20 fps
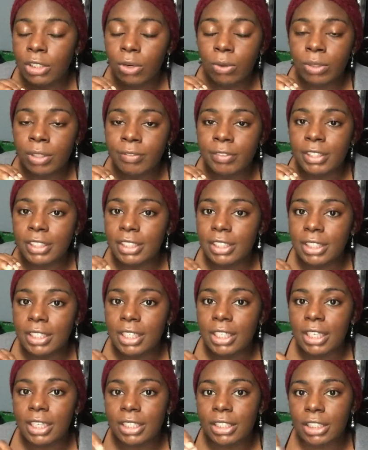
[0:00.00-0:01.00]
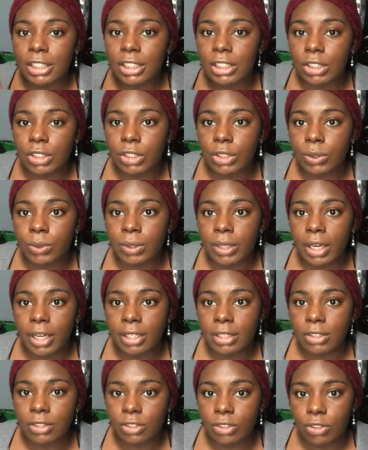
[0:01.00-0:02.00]
even see it until you
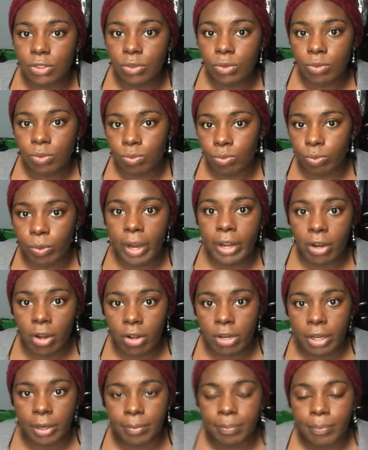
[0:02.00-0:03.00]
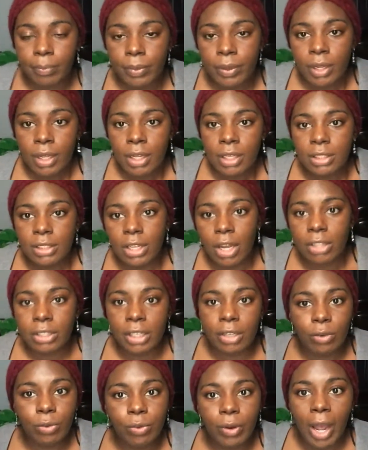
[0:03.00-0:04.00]
get right on it. So I was
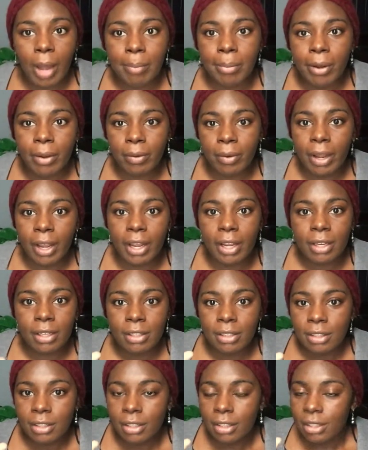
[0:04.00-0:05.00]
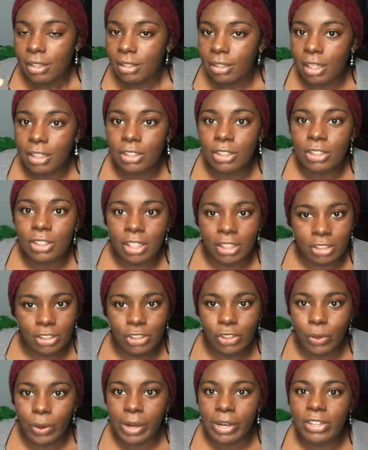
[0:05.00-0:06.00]
like, crap, all right, let's
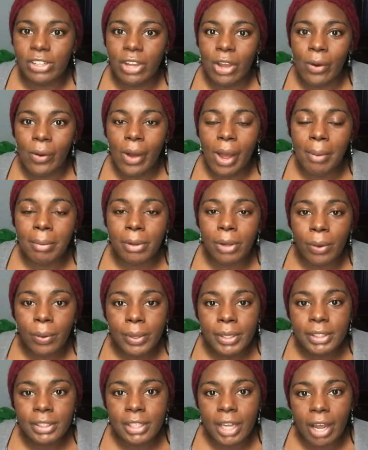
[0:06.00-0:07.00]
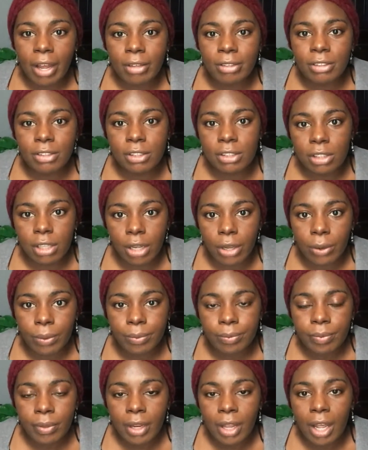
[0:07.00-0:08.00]
do it. So I'm going down
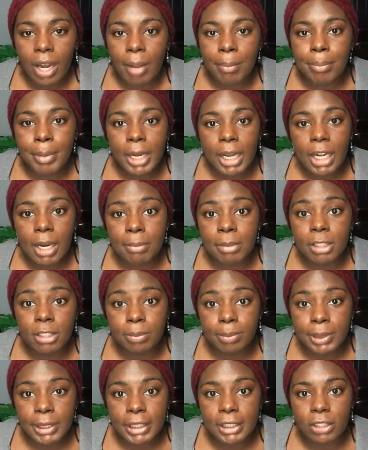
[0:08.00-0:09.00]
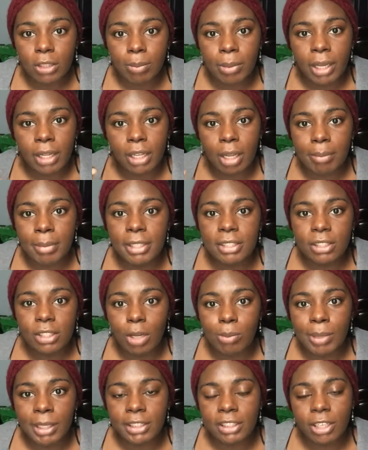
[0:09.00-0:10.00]
slow, and I'm picking up speed. So I'm like, let me
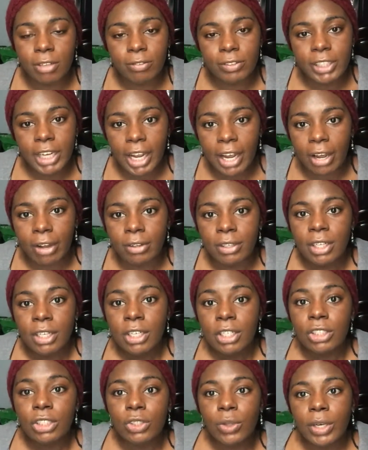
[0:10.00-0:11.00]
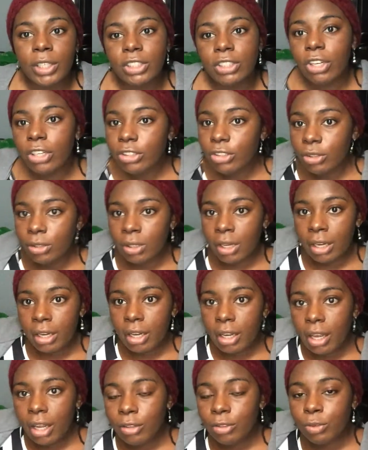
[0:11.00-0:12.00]
slow myself down. So I start to
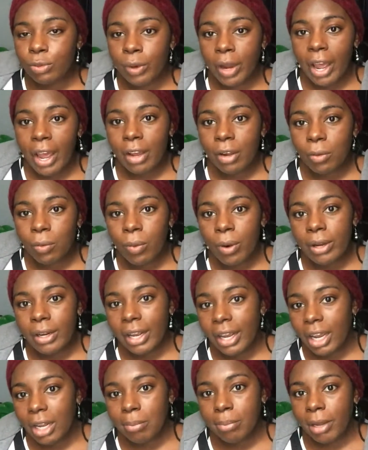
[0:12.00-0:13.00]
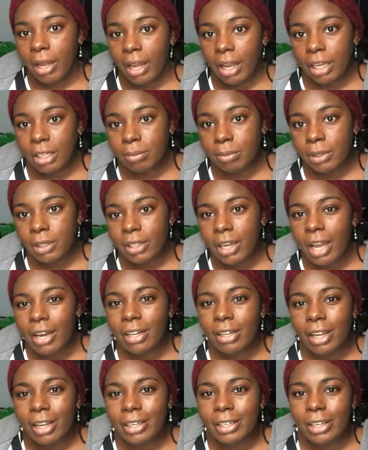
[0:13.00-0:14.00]
like drag one hand behind me, kind
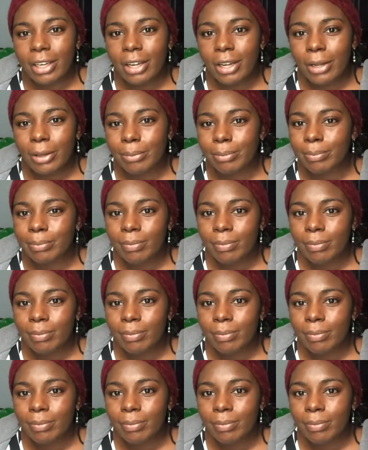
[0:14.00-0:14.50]
of like a